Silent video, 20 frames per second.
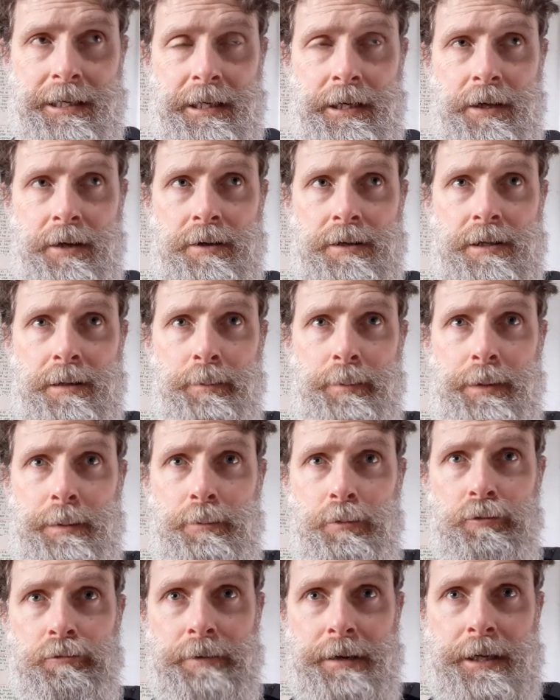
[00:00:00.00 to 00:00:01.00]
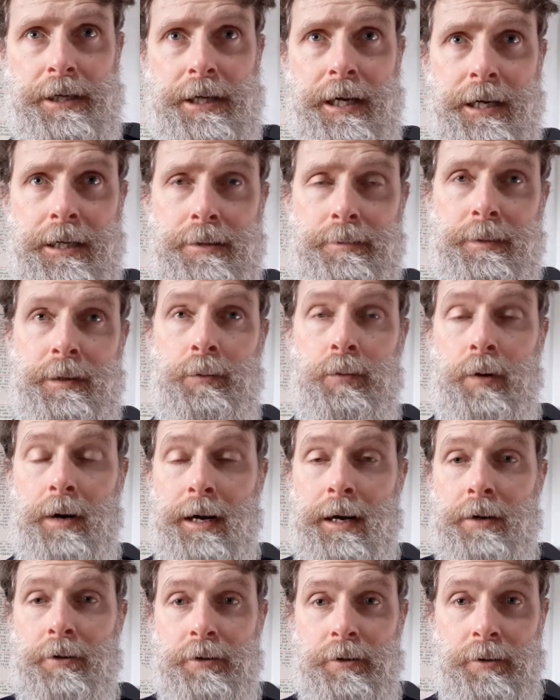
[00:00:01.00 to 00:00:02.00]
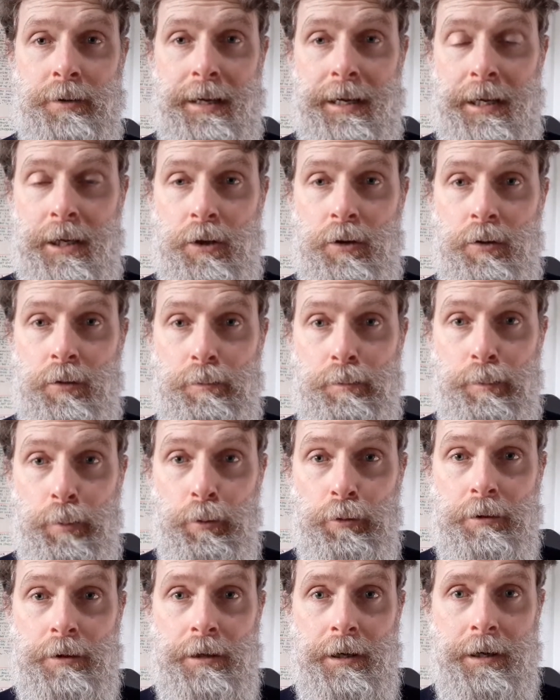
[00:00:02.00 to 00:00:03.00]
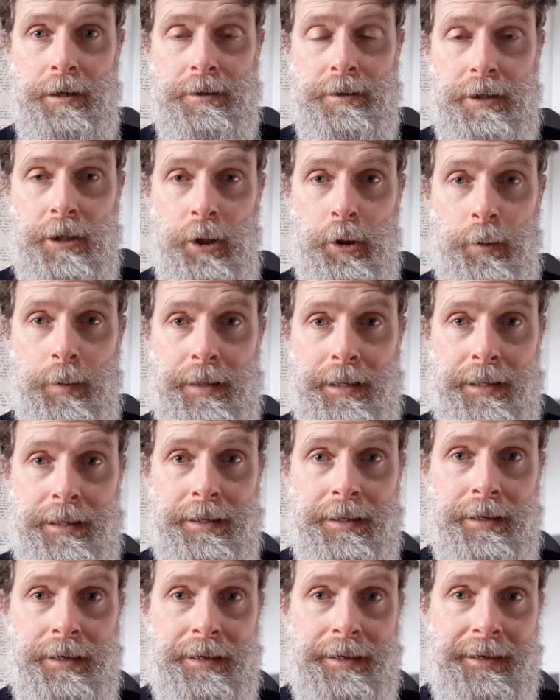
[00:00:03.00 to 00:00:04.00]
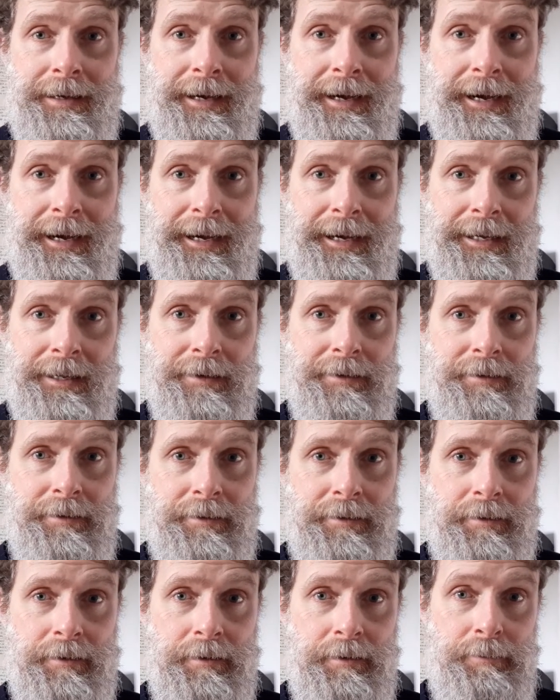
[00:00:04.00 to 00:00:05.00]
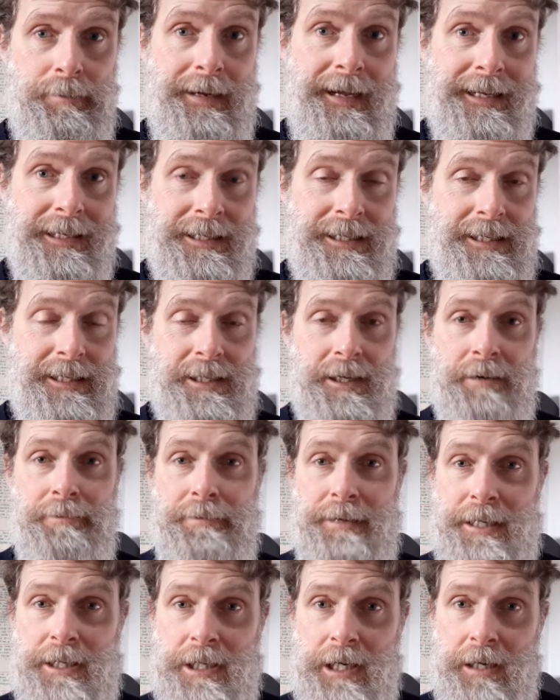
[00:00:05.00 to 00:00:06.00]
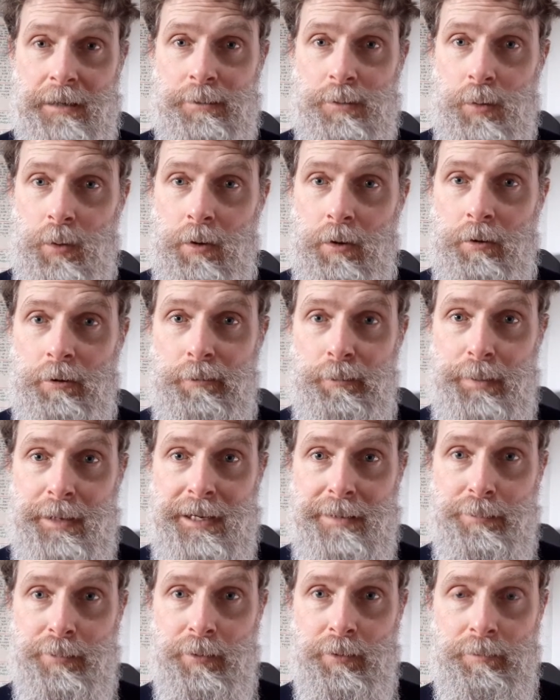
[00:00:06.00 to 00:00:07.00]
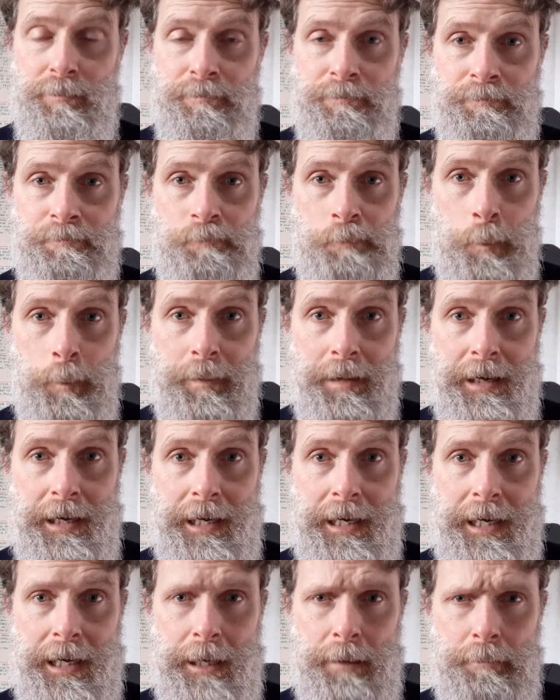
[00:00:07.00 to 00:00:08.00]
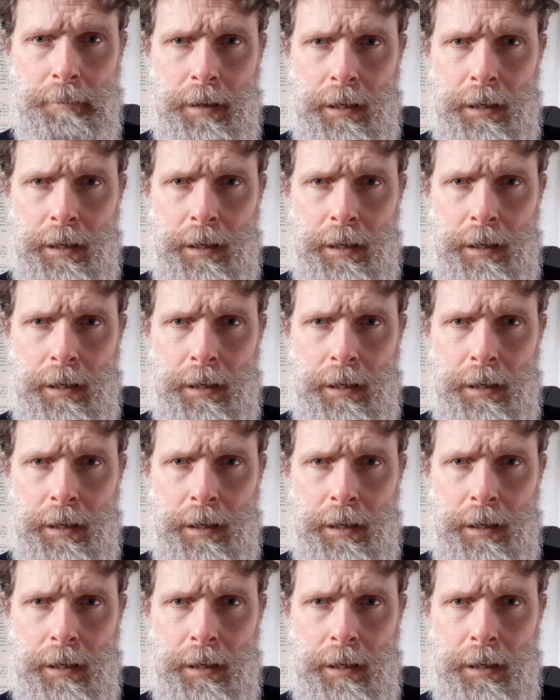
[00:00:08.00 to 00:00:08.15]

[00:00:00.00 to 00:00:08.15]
you know, some people reach out to me, well, how do you get a good podcast going? And the reality is, I reach out to a lot of people. Um,